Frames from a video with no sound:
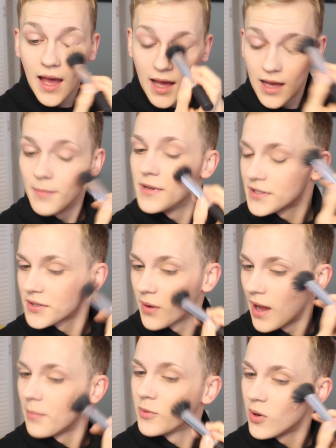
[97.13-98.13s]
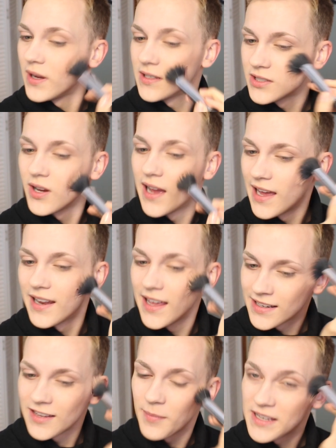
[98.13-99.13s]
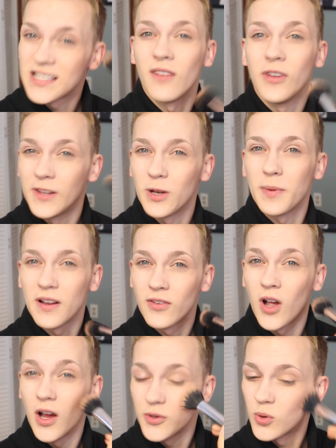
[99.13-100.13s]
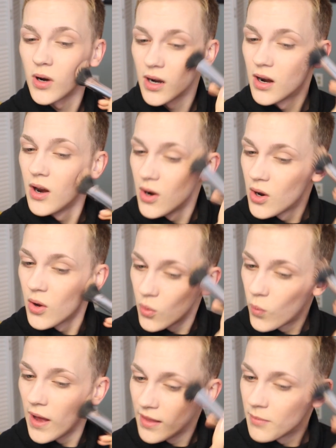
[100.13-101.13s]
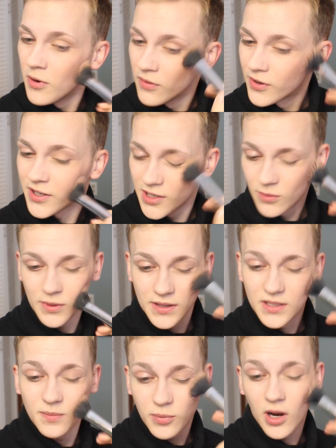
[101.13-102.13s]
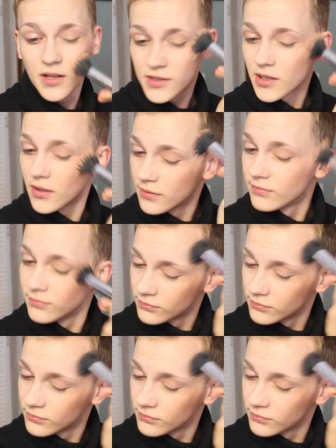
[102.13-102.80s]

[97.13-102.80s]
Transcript: um, so I'm going to go ahead and give myself a little bit of contour while I'm over here with this bronzer.